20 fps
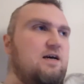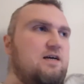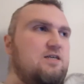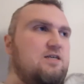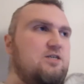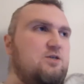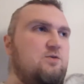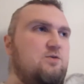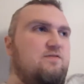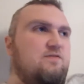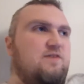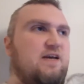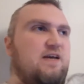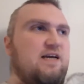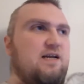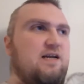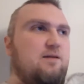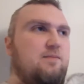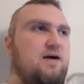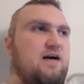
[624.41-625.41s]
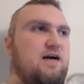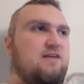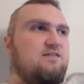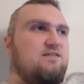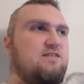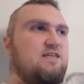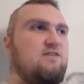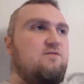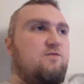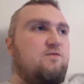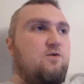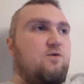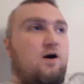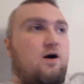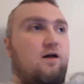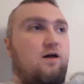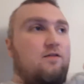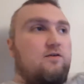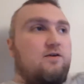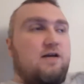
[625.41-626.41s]
she would have taken a back seat for
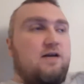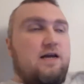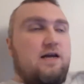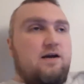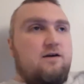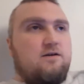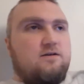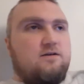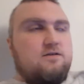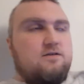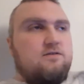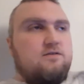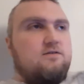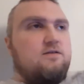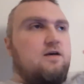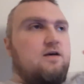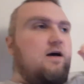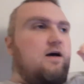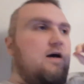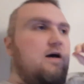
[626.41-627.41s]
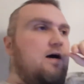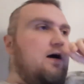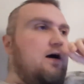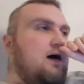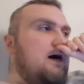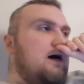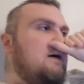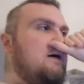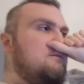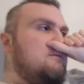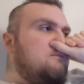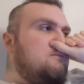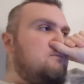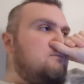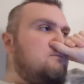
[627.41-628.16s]
other characters. Uh,